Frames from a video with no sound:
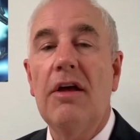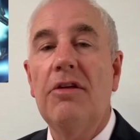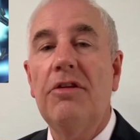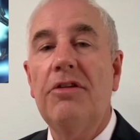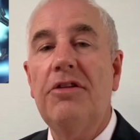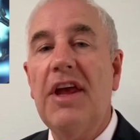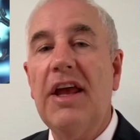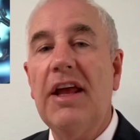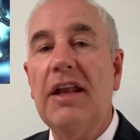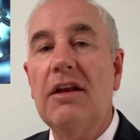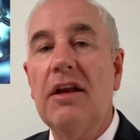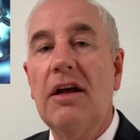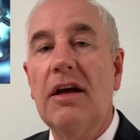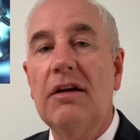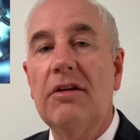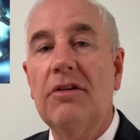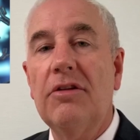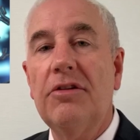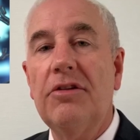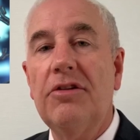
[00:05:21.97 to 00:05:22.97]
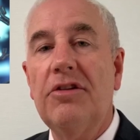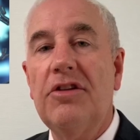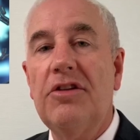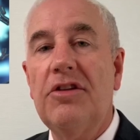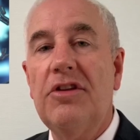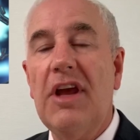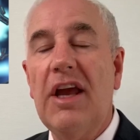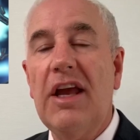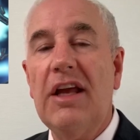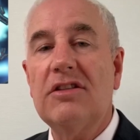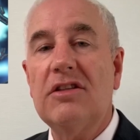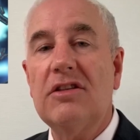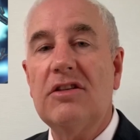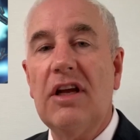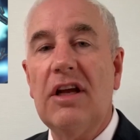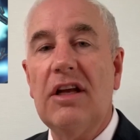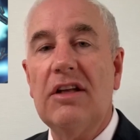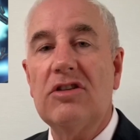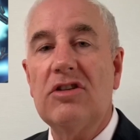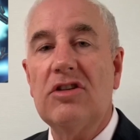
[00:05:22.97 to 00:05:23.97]
then
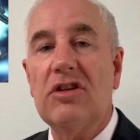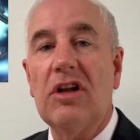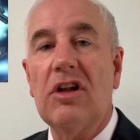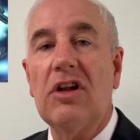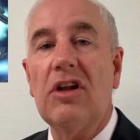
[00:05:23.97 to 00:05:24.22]
it's